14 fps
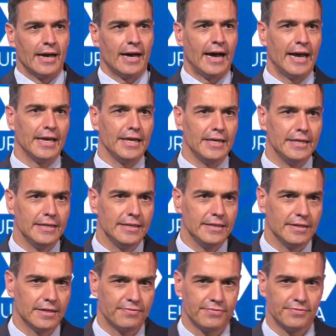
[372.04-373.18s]

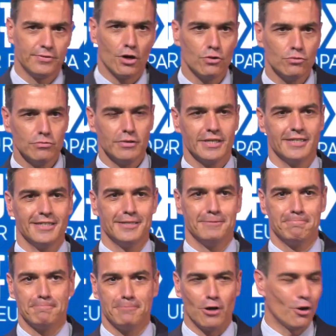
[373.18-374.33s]
I've known
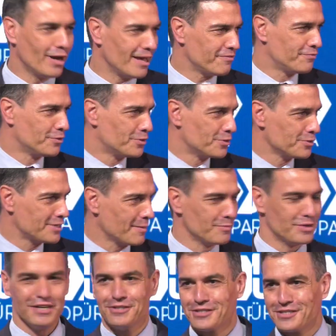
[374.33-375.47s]
Olaf for
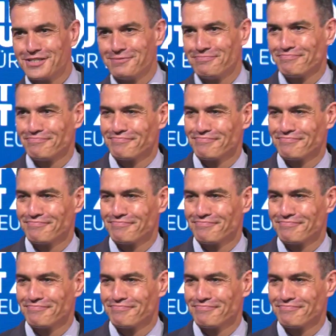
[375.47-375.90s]
some years,